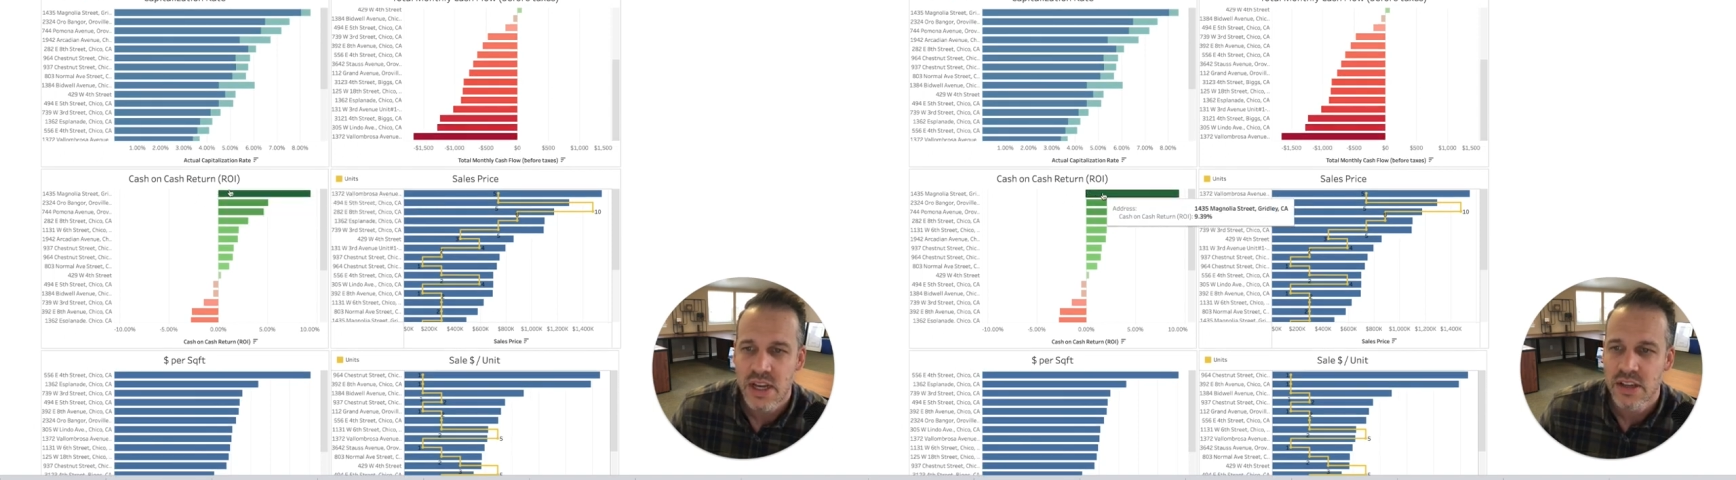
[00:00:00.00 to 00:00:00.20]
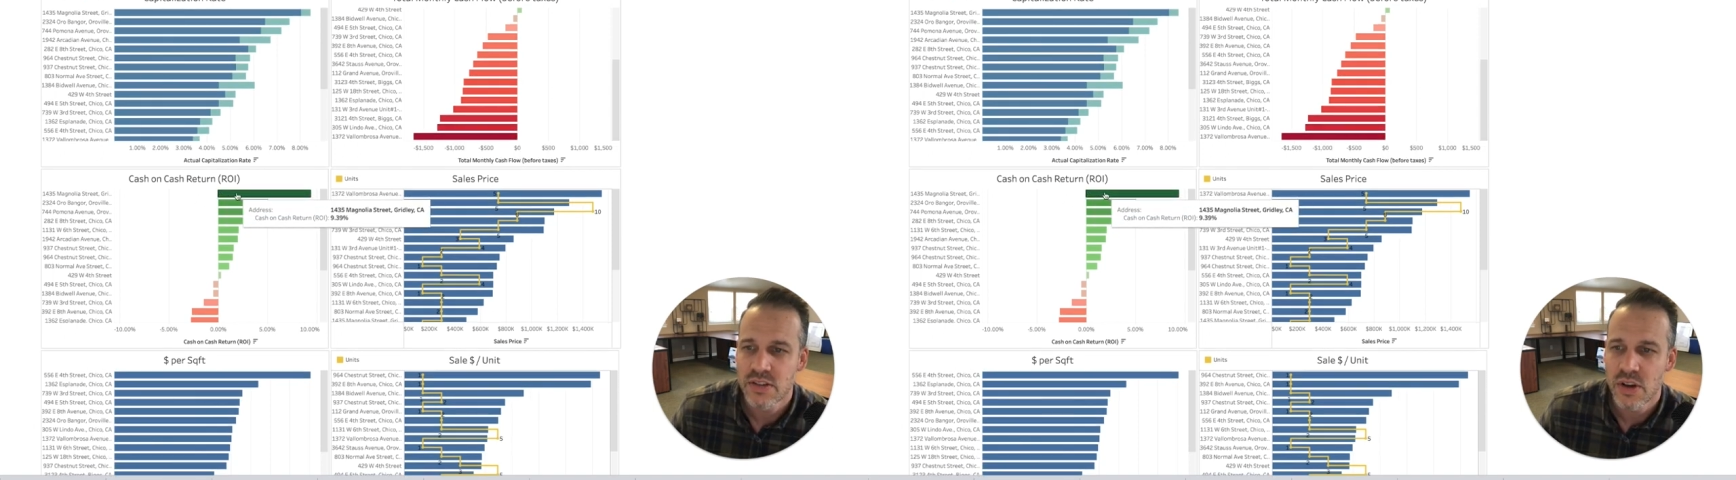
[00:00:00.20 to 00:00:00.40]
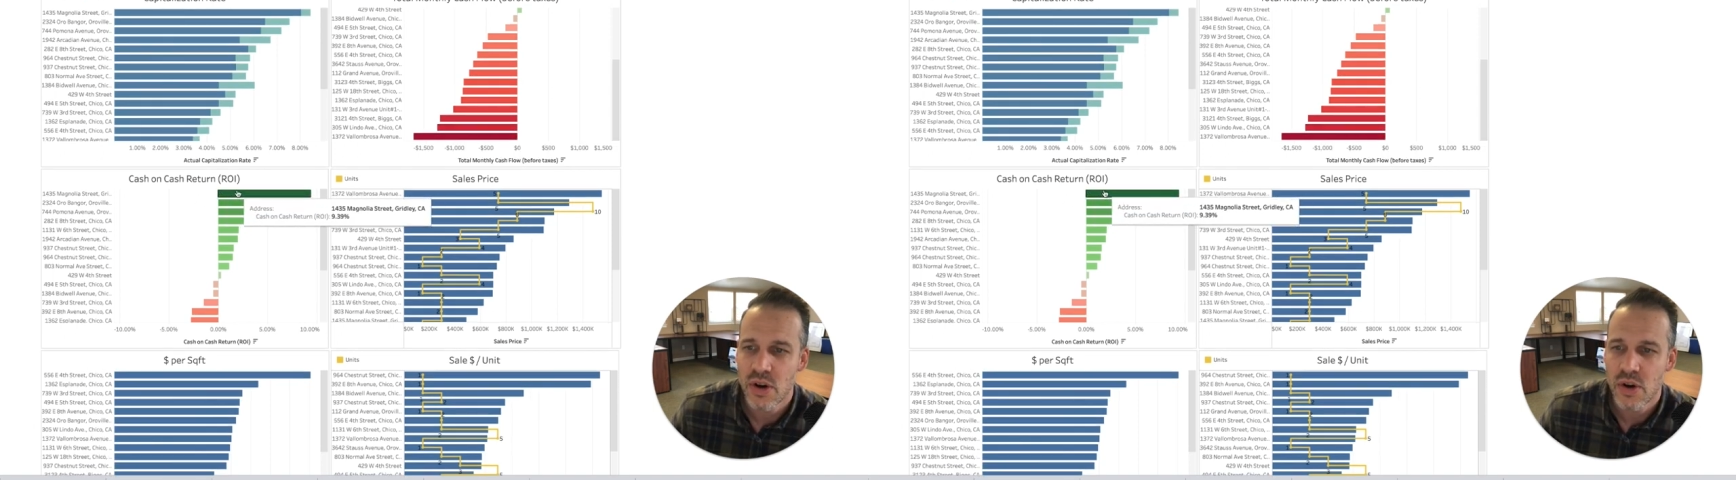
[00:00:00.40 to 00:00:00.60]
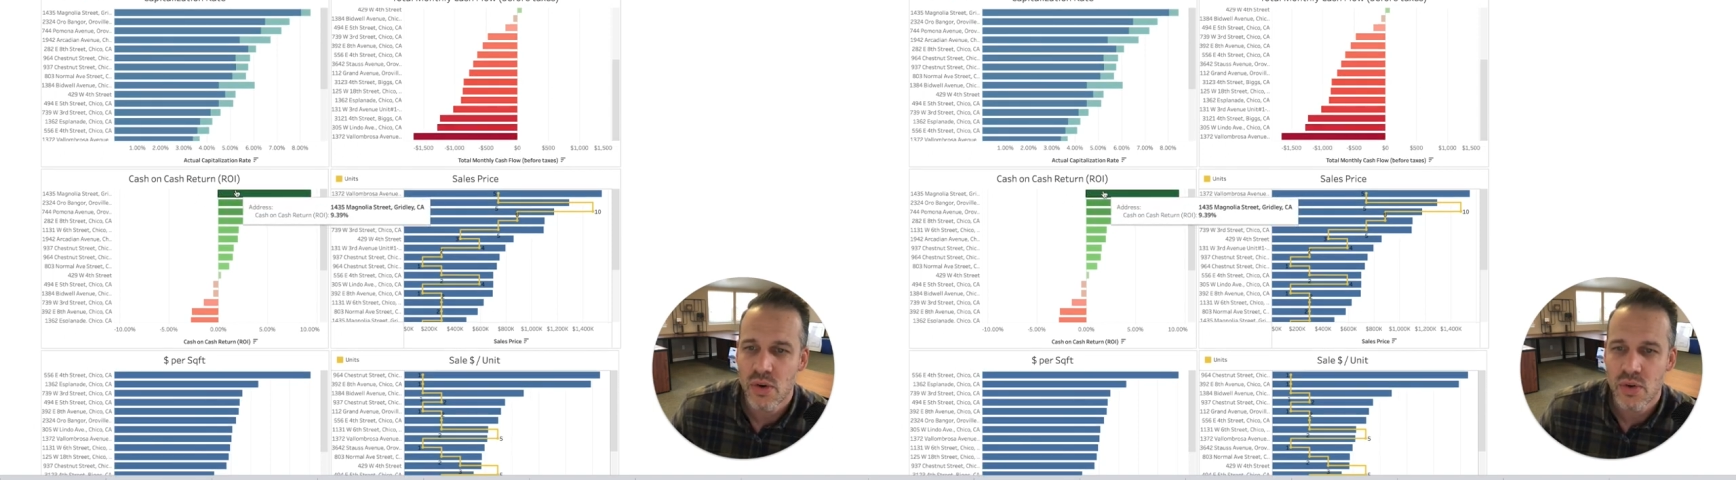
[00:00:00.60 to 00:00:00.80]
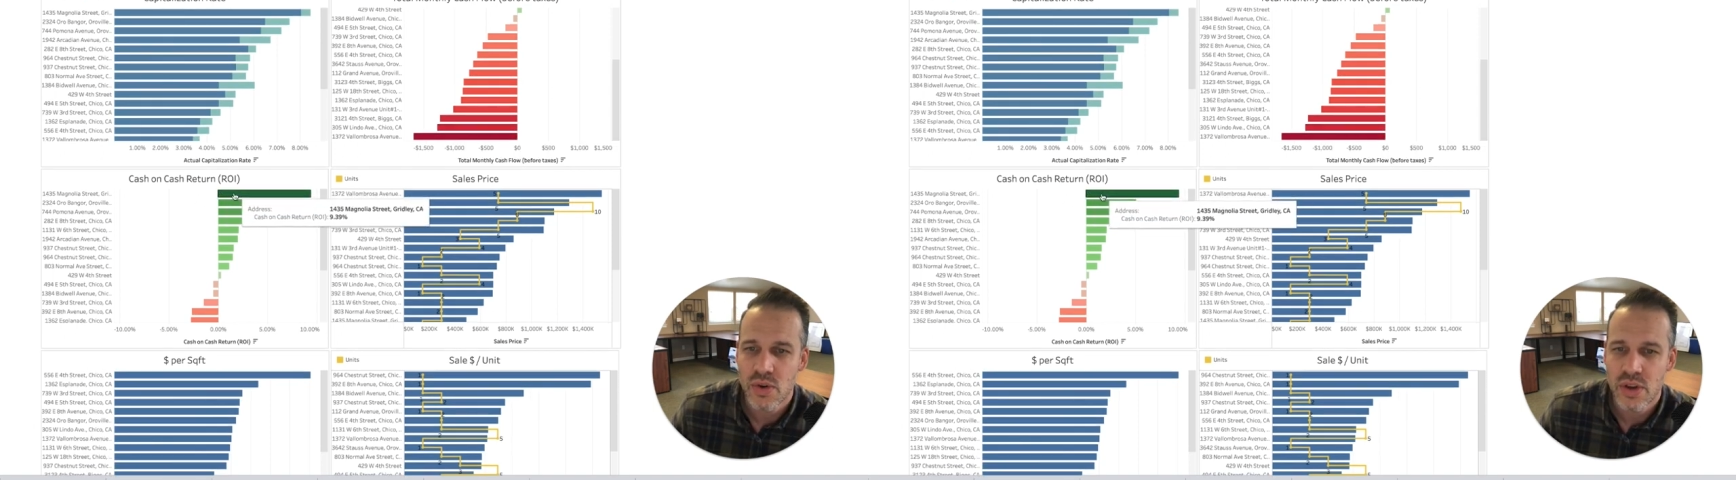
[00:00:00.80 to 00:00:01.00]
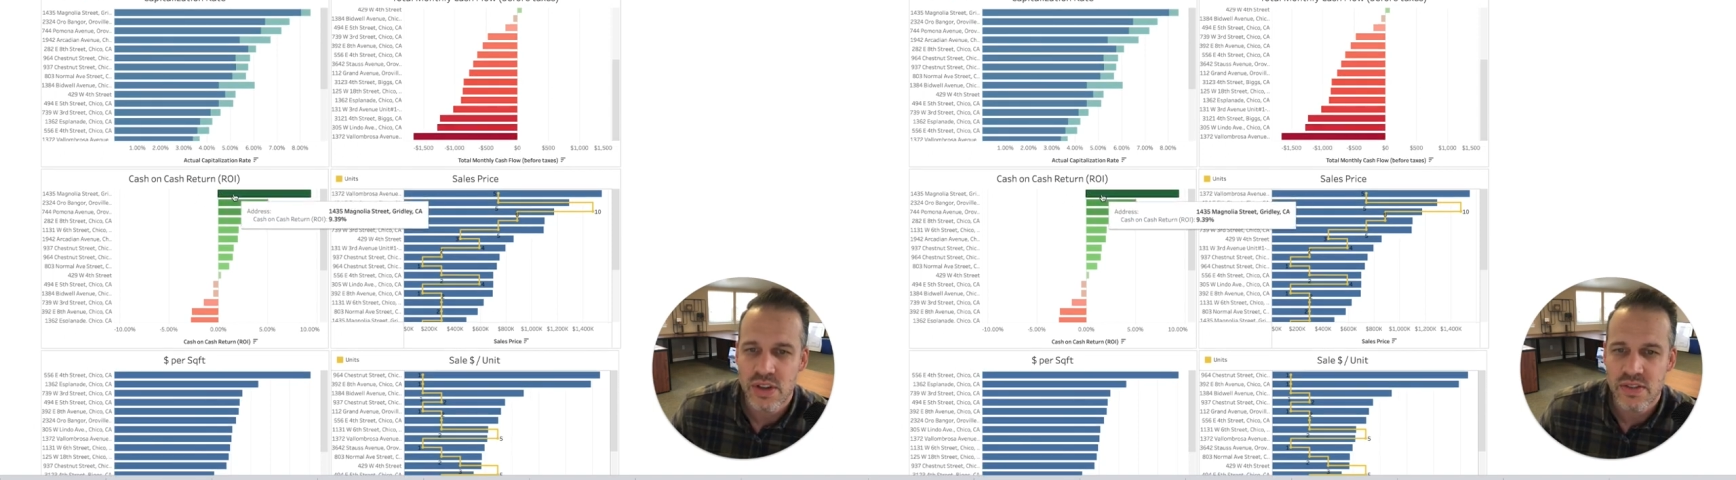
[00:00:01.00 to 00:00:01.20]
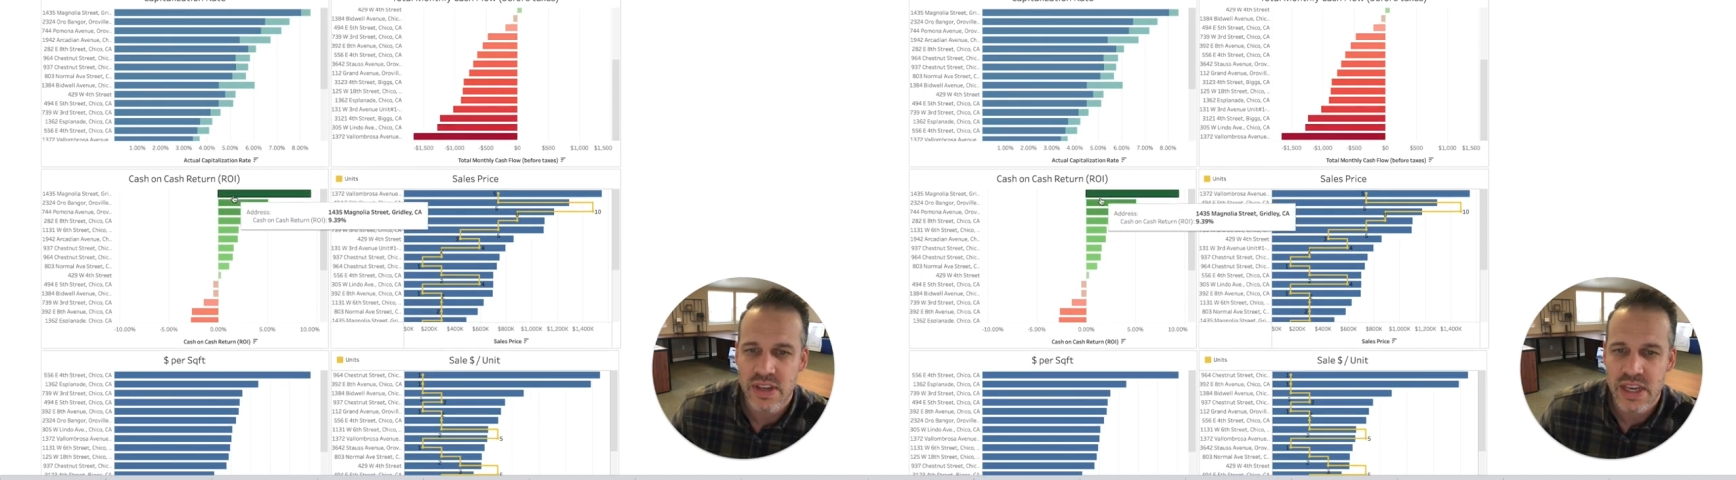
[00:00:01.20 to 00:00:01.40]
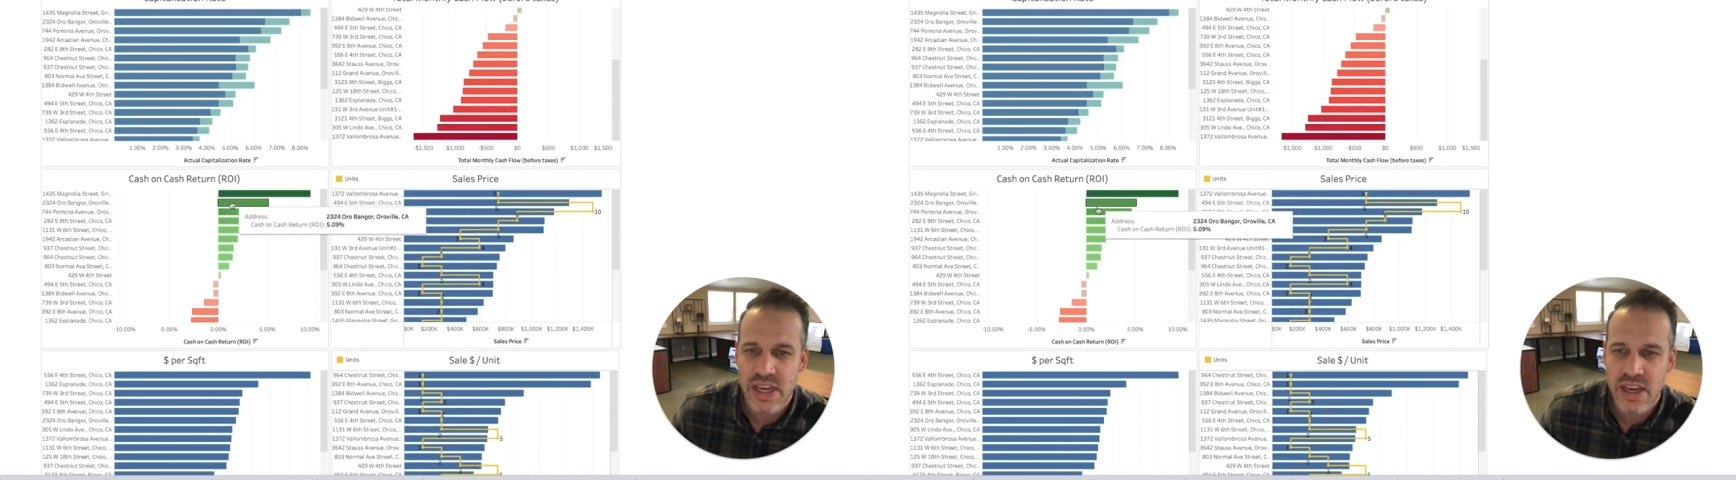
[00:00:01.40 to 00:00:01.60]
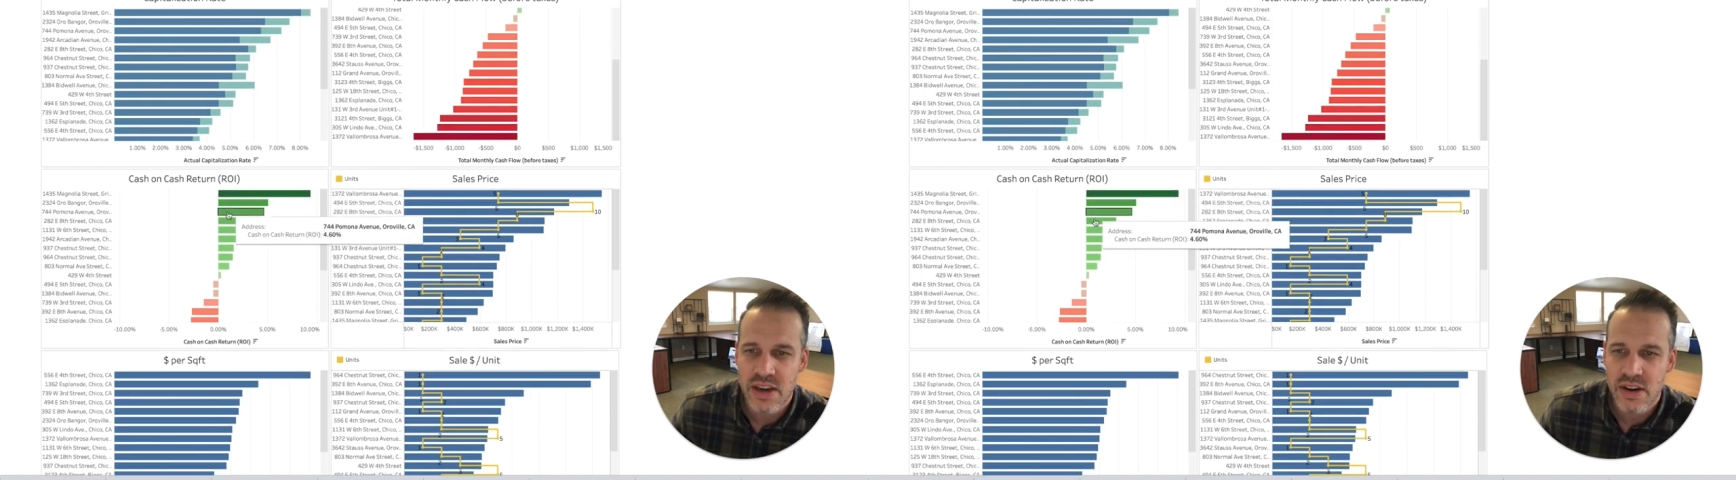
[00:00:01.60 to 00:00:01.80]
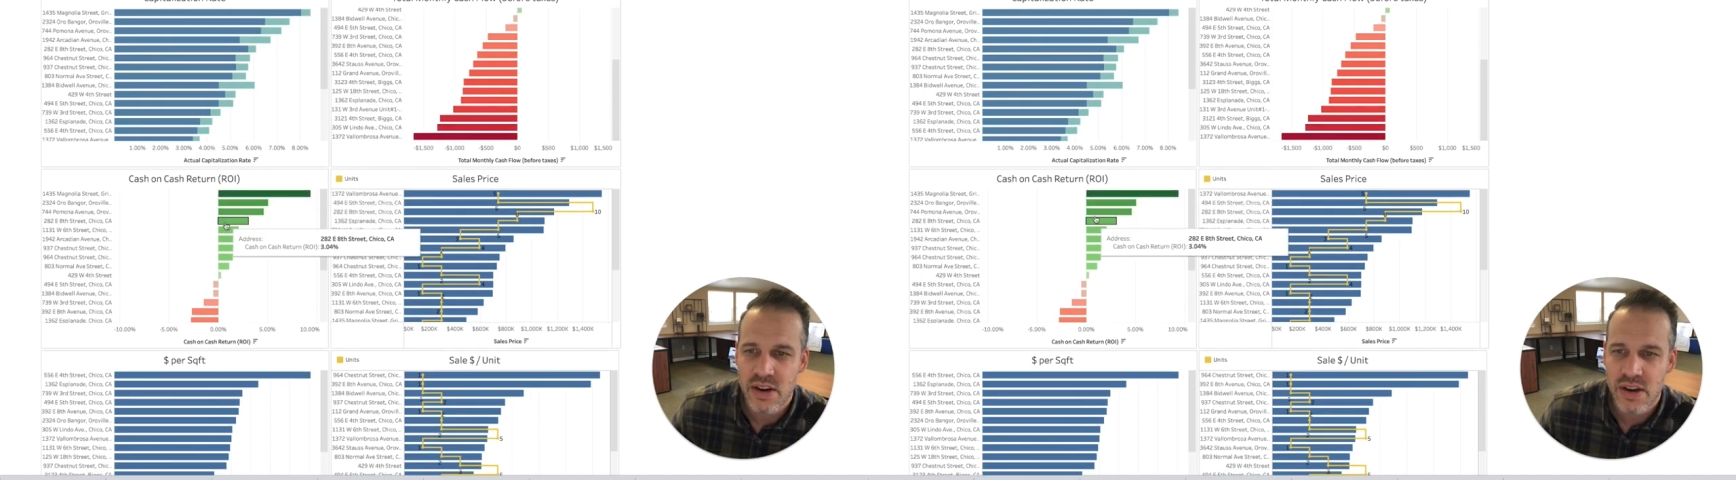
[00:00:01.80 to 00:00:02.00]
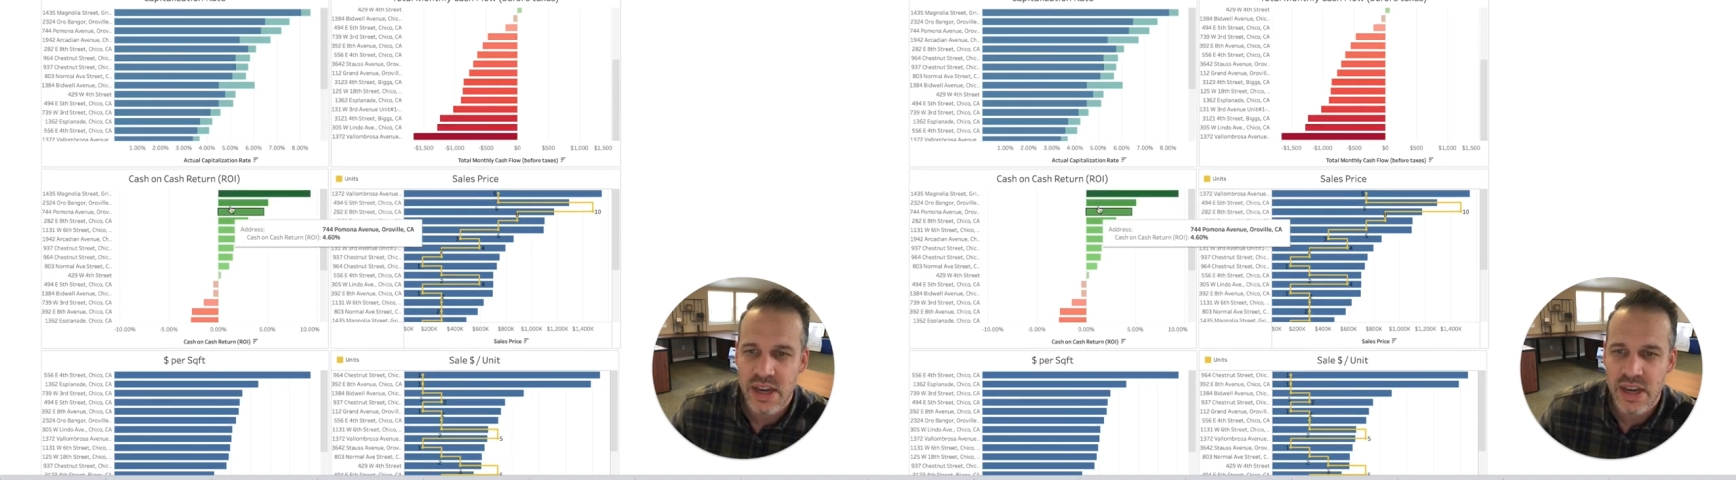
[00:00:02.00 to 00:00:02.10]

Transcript: So you can see here,